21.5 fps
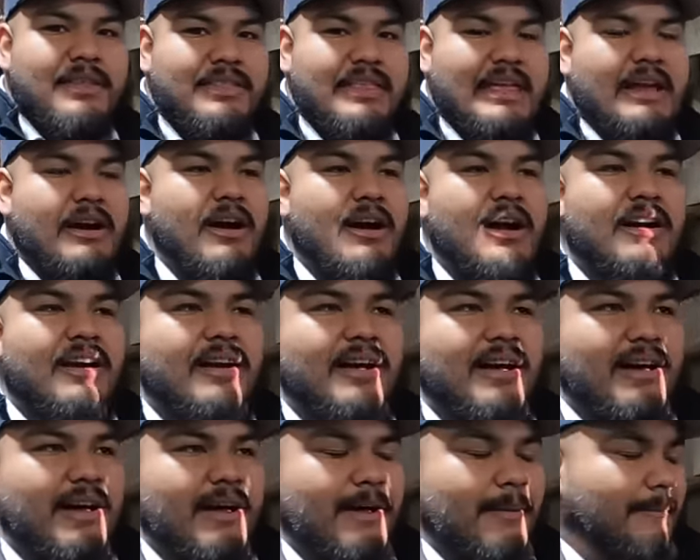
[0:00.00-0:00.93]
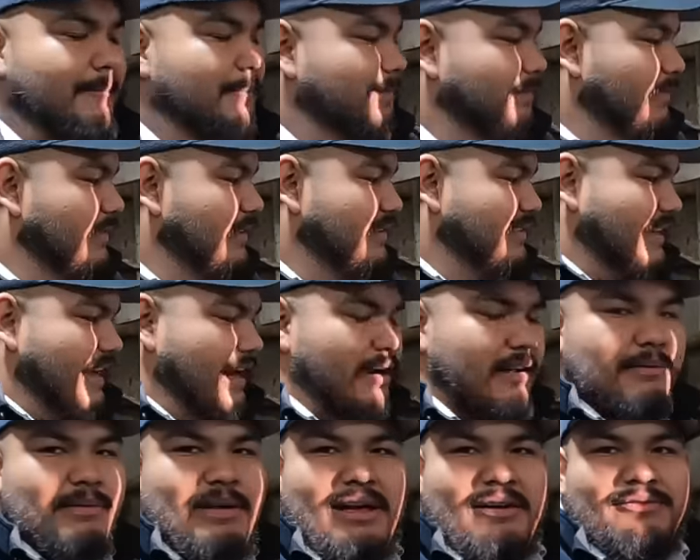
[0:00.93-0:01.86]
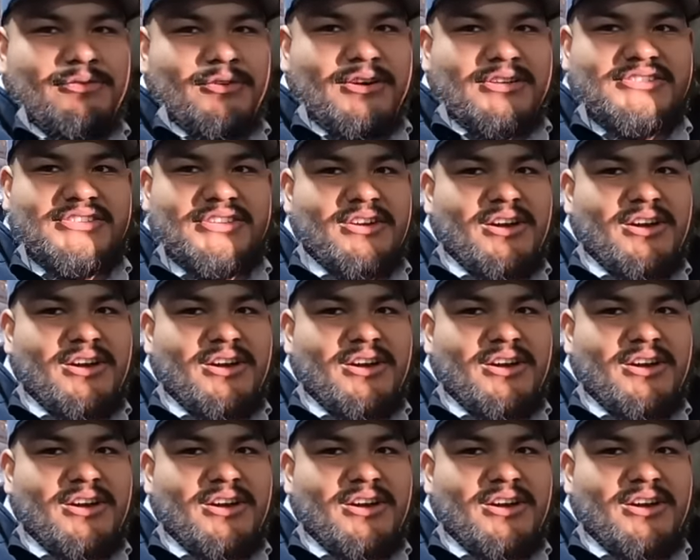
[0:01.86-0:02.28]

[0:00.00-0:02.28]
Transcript: they are scared of it at first.